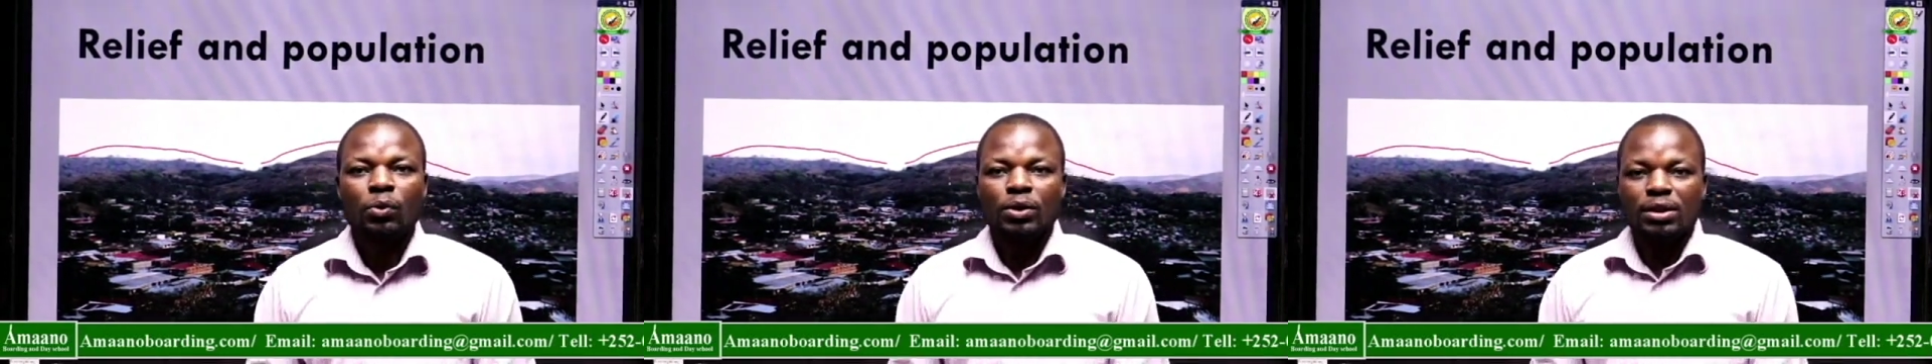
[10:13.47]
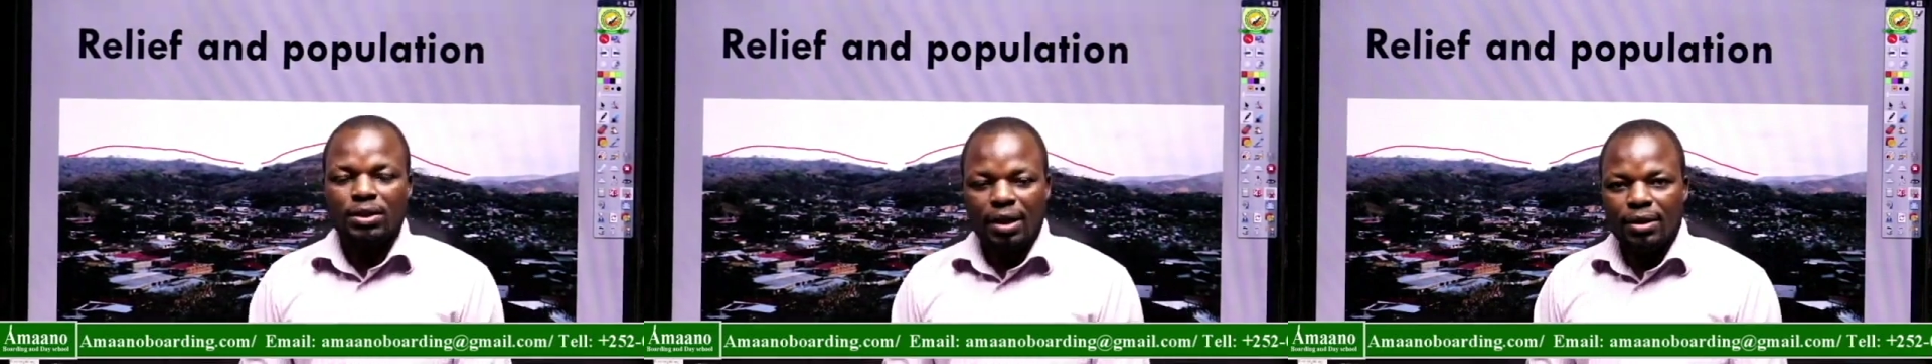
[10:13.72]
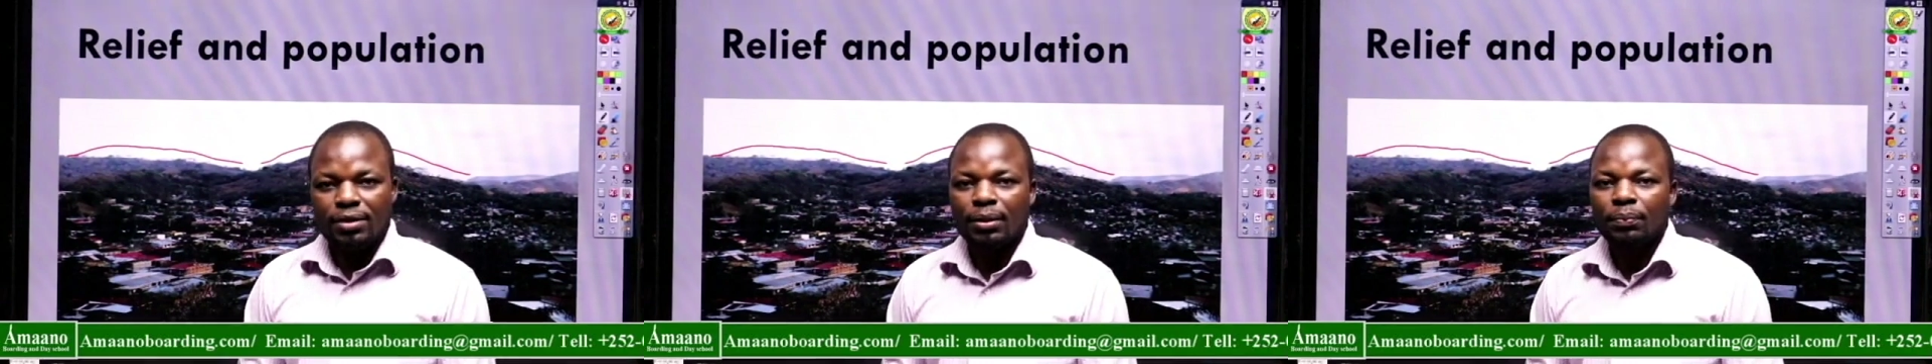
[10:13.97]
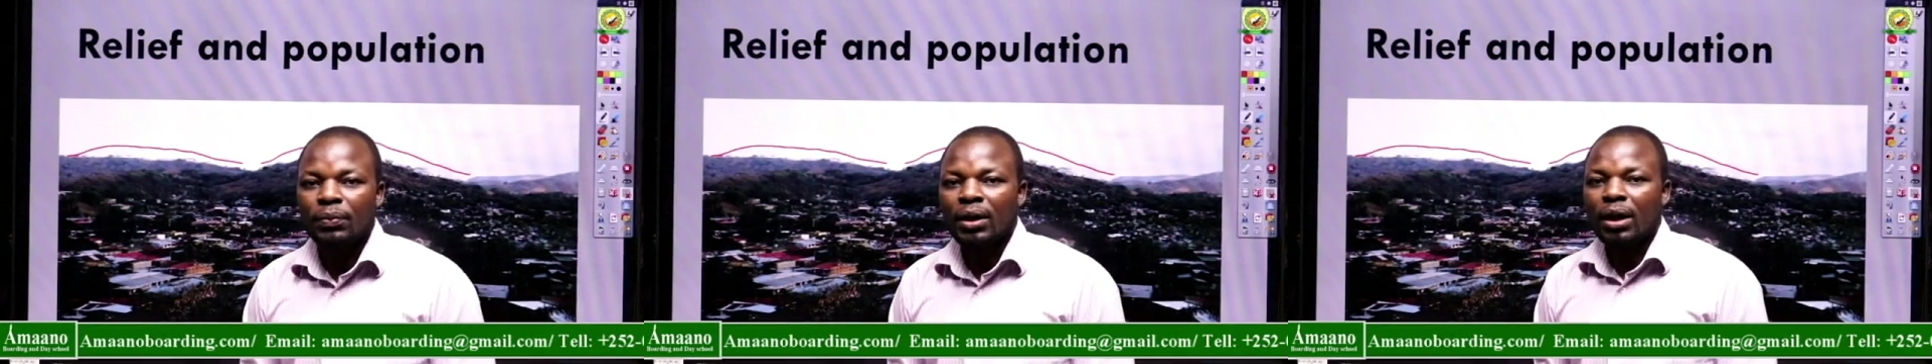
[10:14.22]

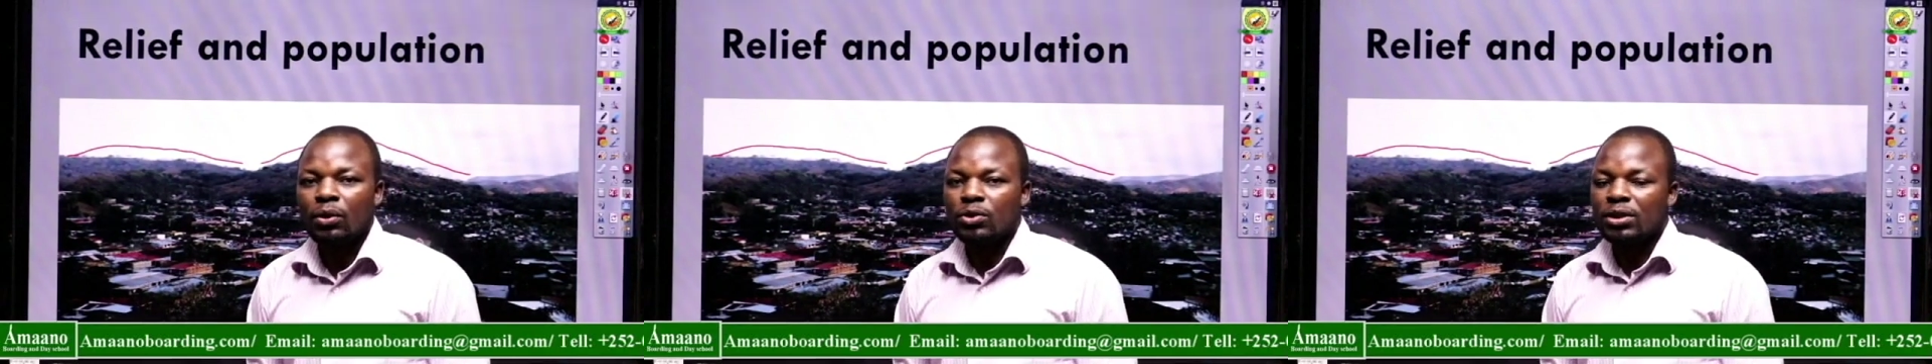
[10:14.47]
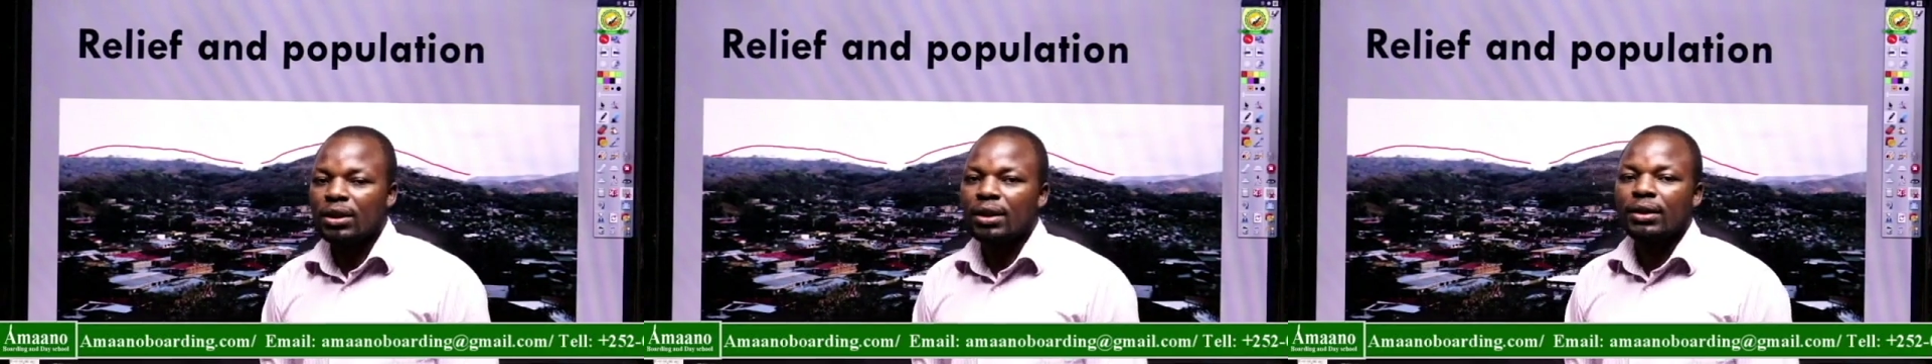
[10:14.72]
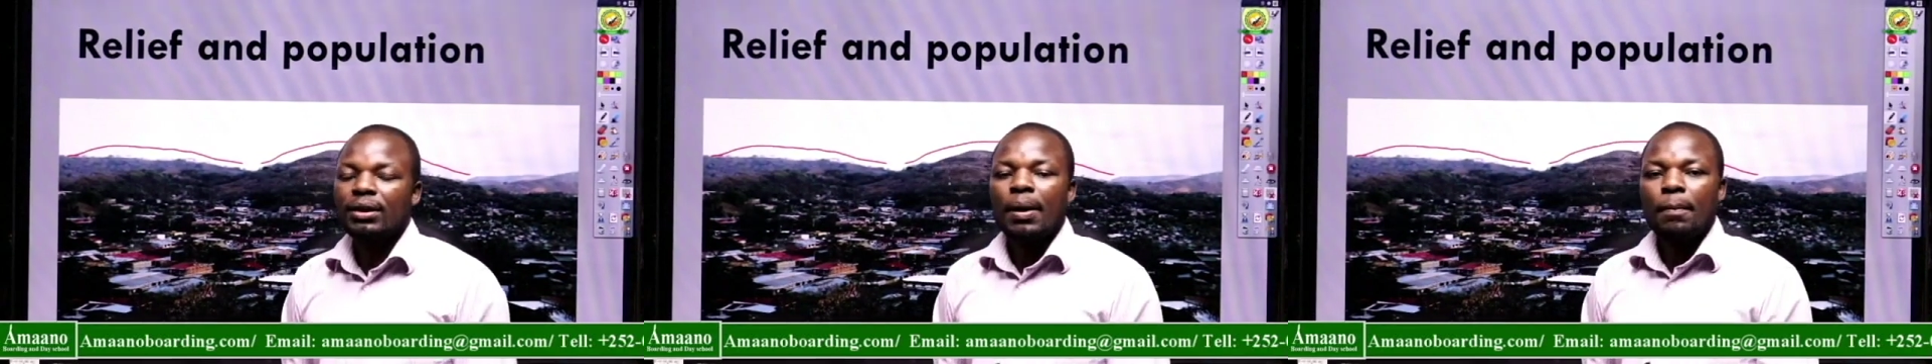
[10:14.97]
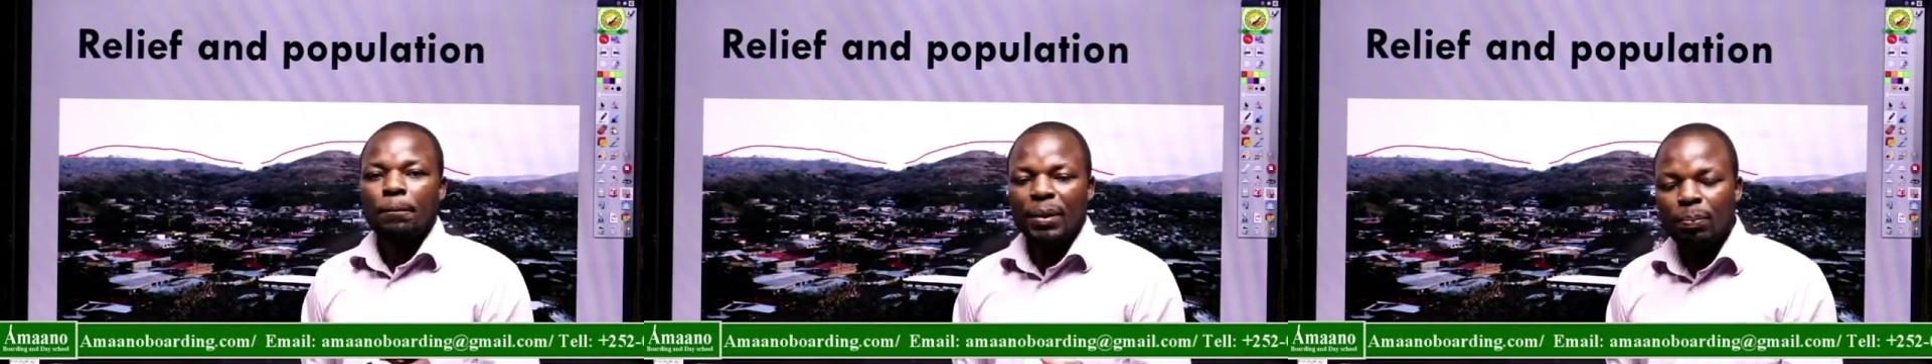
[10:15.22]
and we said that
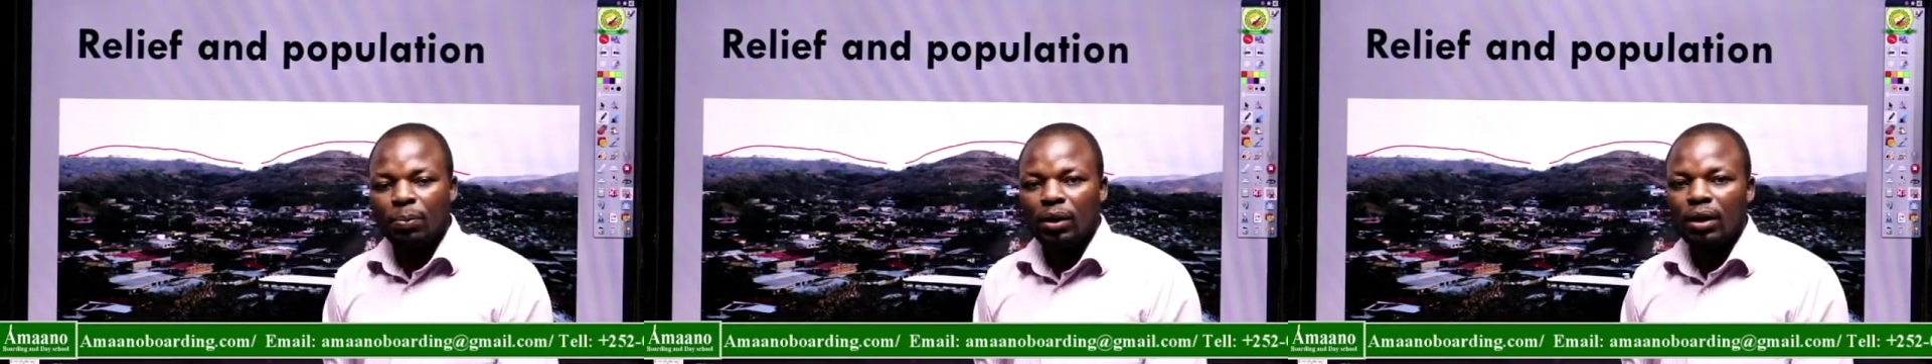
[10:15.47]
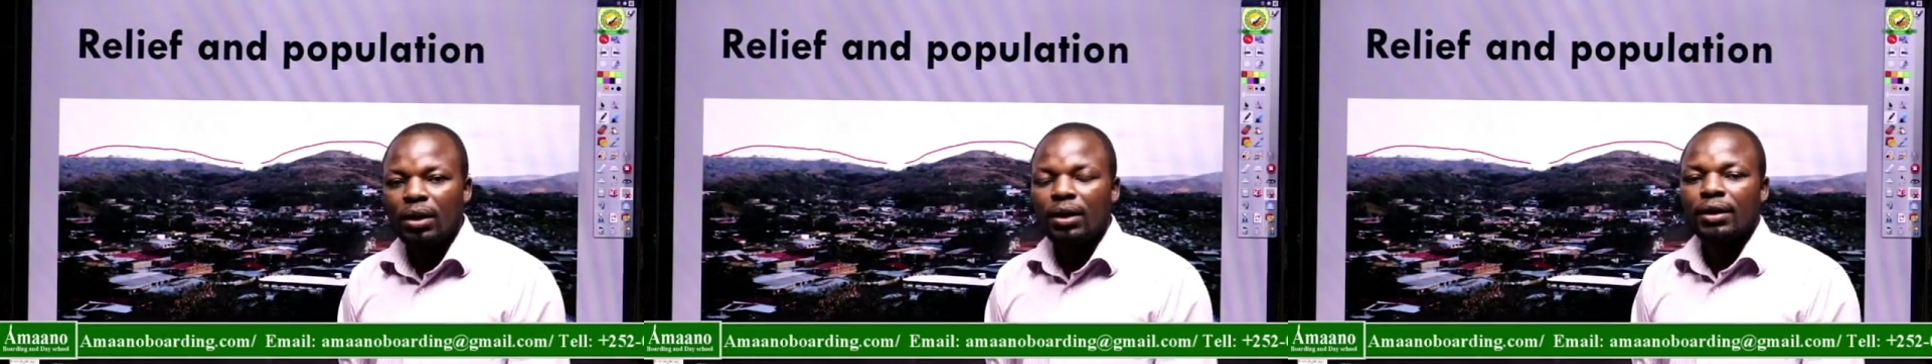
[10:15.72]
people